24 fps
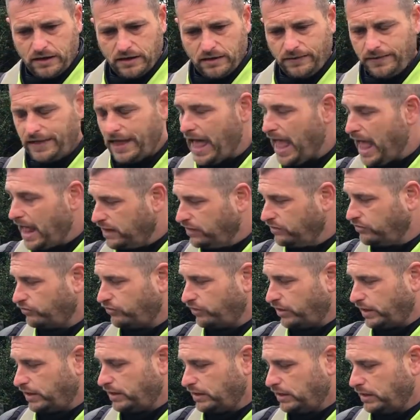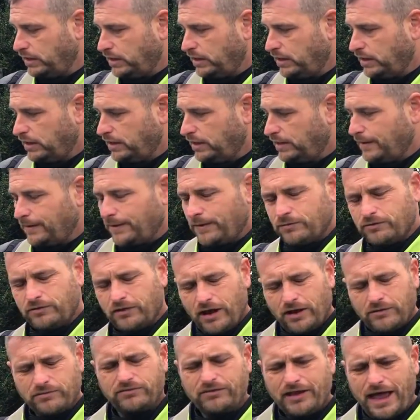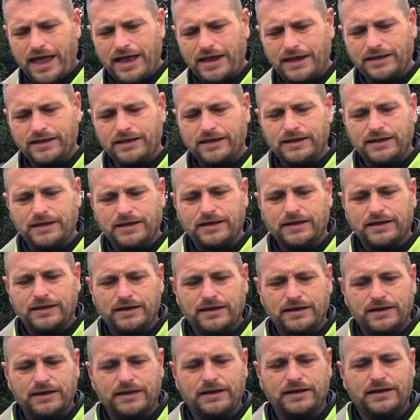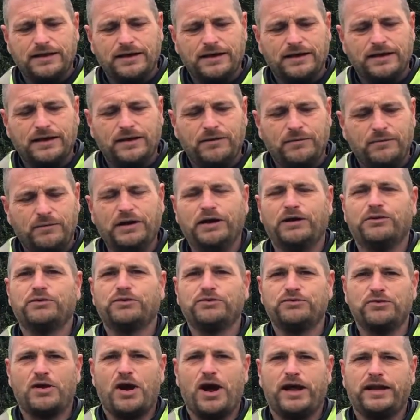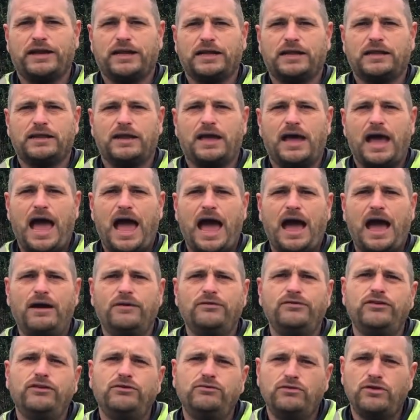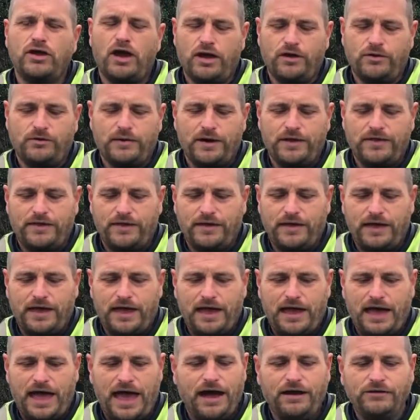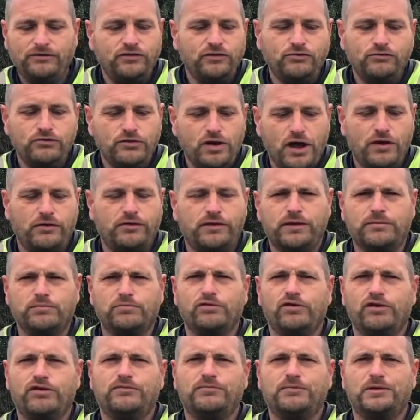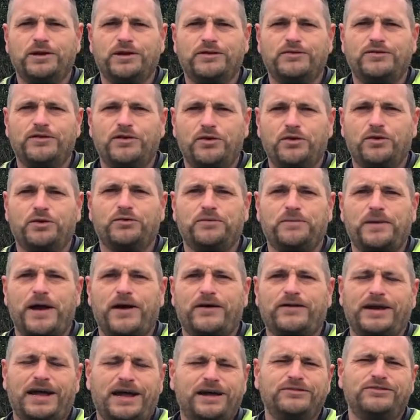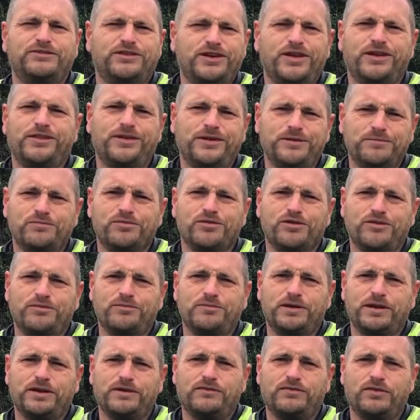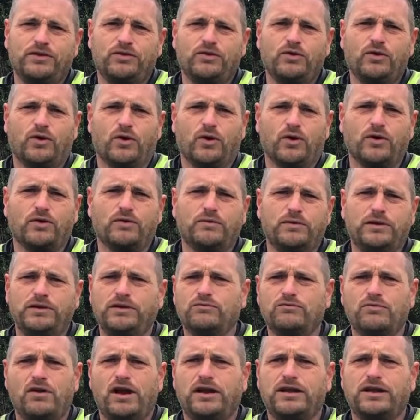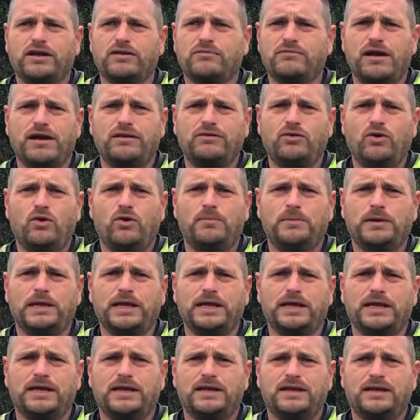The engine, I was saying when I was riding that how do you know the improvement of the horsepower, and how do you know the improvement of the torque when you're riding around normally?